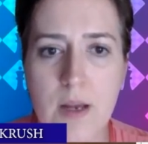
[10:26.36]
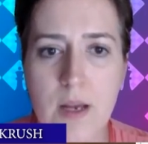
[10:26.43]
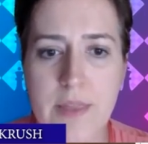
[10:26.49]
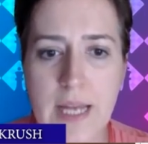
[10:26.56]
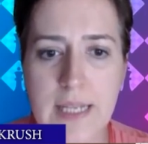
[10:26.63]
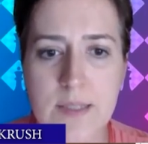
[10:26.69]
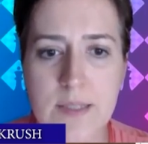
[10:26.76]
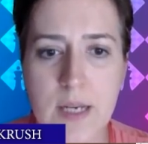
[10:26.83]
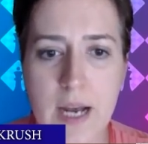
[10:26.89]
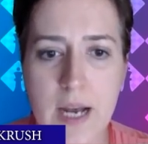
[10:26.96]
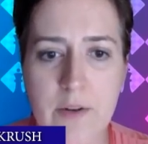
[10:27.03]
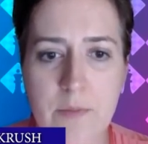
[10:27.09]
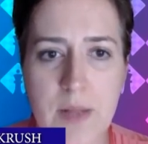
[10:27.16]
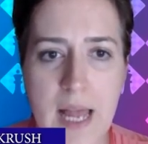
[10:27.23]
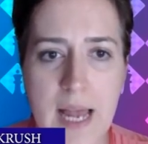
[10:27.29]
that's kind
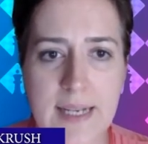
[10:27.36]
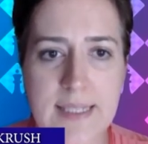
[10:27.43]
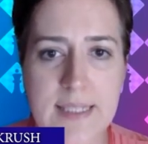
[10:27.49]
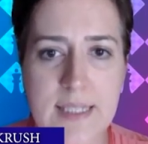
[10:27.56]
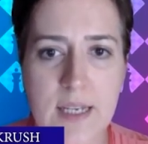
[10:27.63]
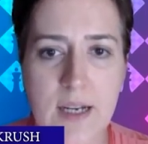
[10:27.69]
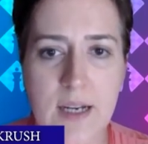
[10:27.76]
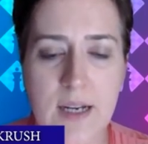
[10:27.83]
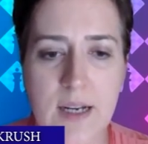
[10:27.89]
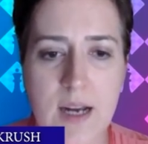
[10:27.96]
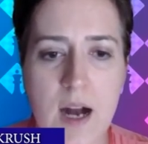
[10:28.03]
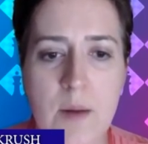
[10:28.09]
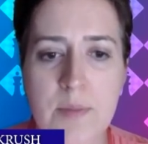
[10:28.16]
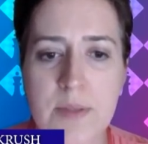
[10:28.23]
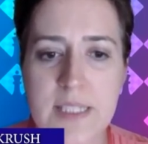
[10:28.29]
of black's
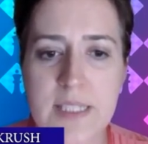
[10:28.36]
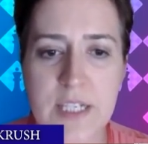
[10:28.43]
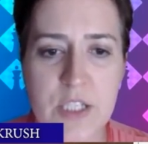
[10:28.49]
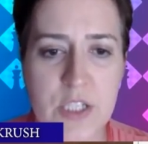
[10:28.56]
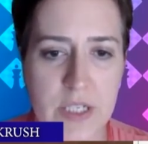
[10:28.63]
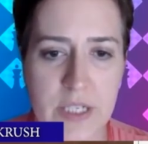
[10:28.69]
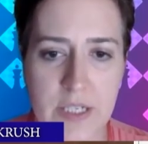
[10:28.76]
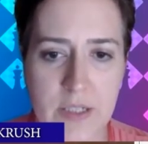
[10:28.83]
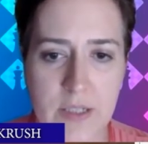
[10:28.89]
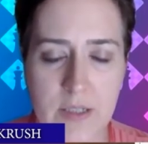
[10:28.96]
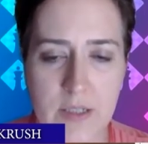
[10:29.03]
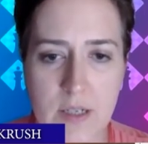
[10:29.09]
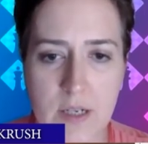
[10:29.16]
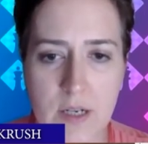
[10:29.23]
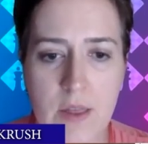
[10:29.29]
compensation here
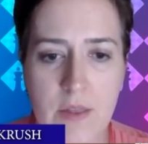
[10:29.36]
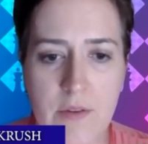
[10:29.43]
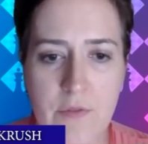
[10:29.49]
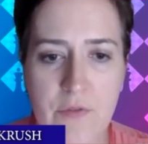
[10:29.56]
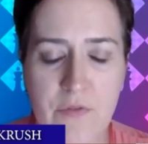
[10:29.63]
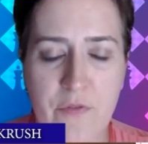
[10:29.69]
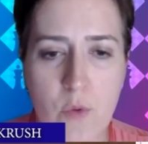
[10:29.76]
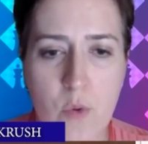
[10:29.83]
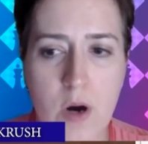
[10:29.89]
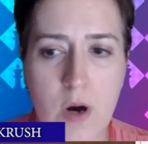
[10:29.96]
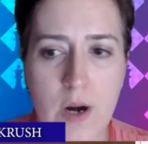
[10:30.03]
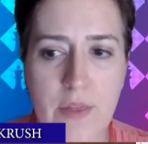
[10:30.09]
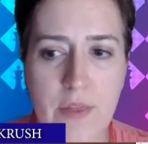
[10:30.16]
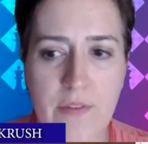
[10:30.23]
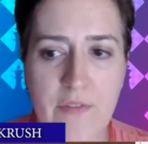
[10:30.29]

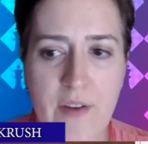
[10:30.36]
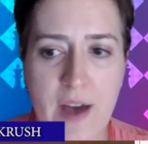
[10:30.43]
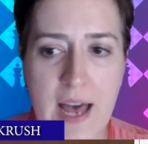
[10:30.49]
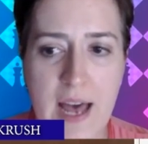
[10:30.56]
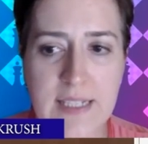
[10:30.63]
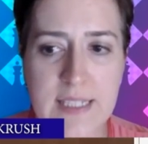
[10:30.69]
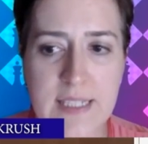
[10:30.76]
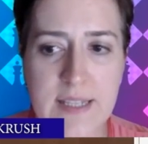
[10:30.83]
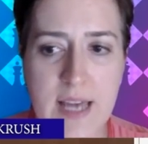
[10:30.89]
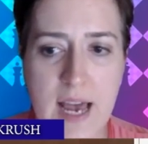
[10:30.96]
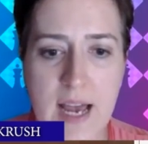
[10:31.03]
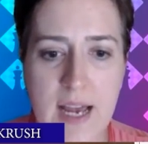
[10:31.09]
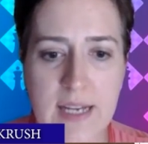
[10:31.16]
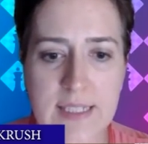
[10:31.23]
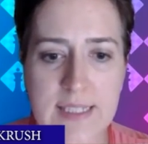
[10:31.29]
for the fact
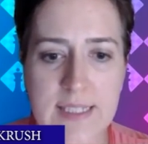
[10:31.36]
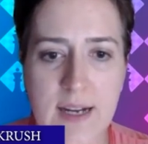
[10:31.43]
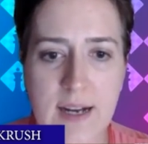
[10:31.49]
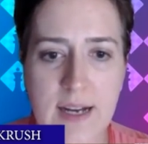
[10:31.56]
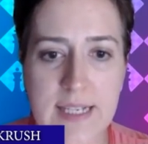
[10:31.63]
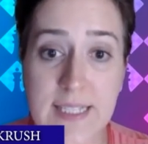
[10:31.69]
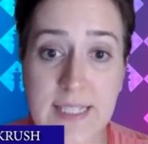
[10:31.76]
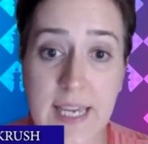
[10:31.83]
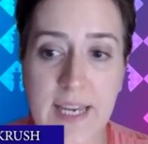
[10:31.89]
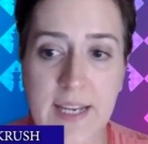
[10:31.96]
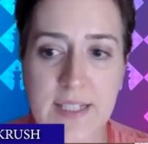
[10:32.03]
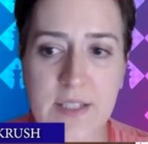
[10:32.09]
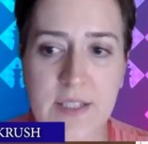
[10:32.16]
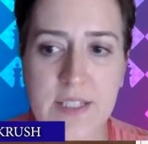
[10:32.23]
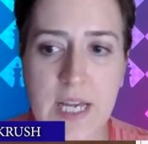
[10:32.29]
that his king
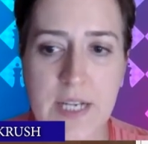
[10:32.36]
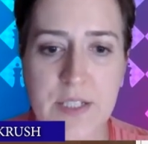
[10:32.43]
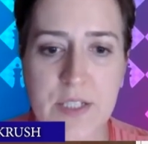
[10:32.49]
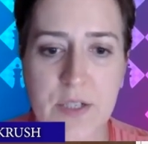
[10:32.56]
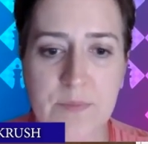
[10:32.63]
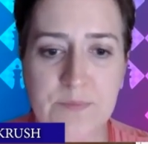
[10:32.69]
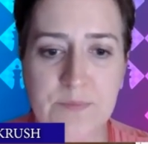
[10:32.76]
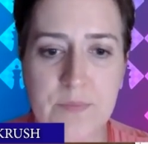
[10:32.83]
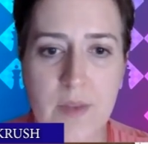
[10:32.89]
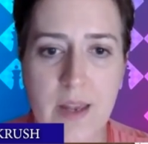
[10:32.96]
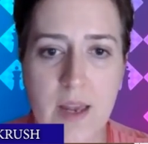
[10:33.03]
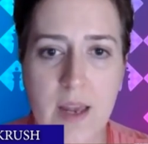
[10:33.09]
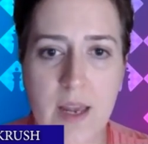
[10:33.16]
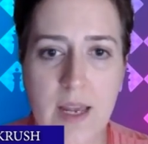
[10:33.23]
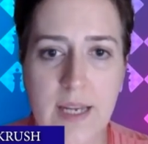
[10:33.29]
is in the center.
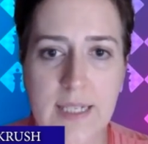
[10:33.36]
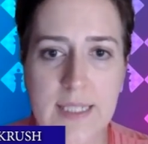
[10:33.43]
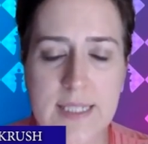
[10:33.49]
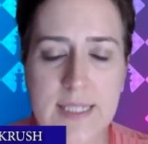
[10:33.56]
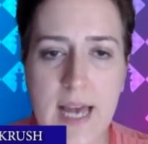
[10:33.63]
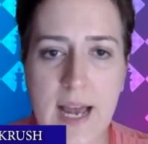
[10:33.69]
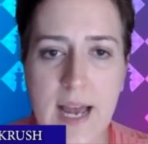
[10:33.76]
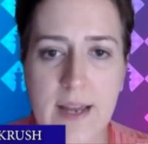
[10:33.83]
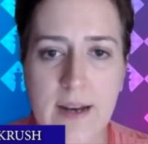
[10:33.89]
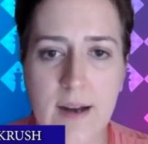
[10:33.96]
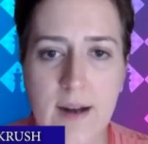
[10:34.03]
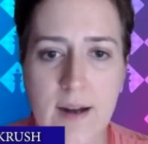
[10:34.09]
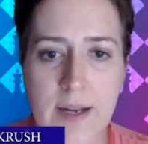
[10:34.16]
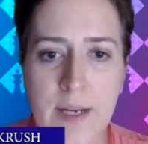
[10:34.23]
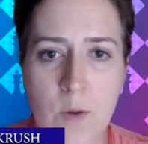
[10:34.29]
It's that,
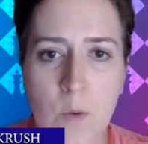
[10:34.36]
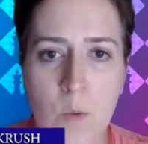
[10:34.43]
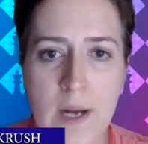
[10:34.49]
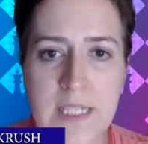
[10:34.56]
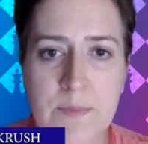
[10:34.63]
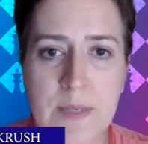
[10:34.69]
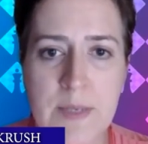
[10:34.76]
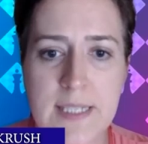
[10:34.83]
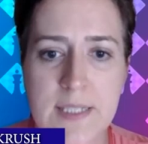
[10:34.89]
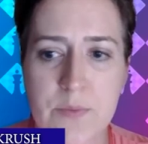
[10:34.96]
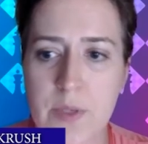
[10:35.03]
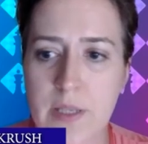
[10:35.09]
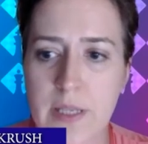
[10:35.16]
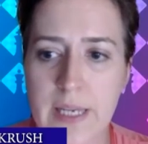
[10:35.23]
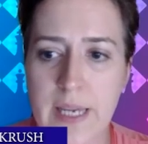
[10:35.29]
white's pieces
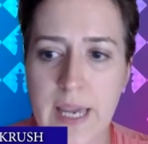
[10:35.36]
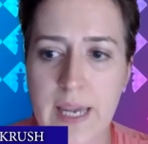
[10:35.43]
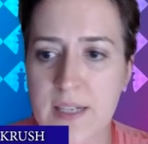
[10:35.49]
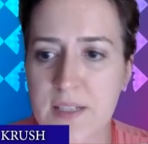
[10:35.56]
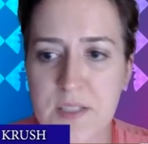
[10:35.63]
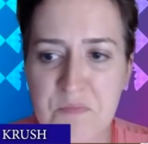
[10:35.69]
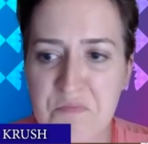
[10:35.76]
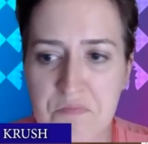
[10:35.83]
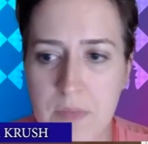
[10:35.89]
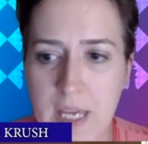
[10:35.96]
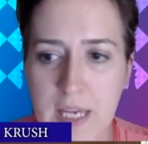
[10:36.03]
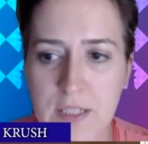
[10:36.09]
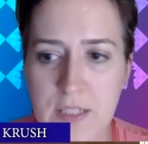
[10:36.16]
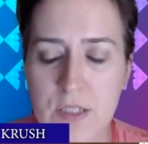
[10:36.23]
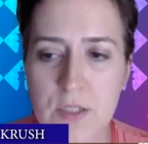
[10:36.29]
really can't
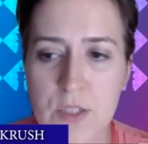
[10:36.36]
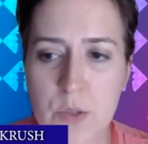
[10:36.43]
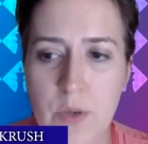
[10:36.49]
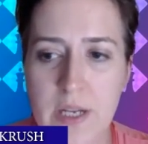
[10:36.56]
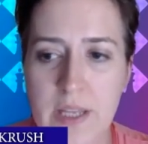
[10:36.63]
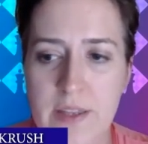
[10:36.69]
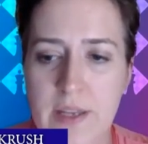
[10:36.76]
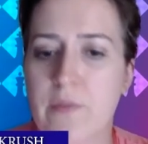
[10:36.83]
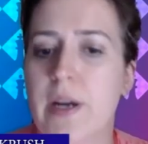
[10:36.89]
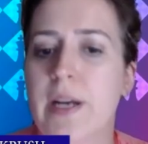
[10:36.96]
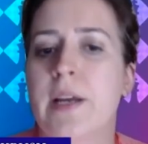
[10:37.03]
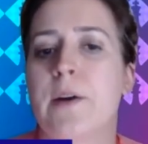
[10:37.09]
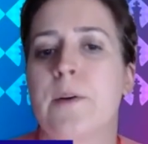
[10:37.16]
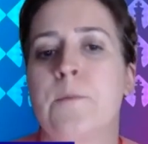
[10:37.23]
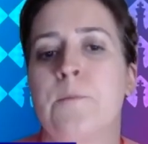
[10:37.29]
do anything right
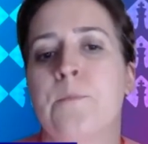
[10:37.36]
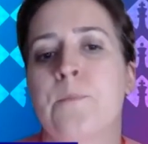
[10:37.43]
now.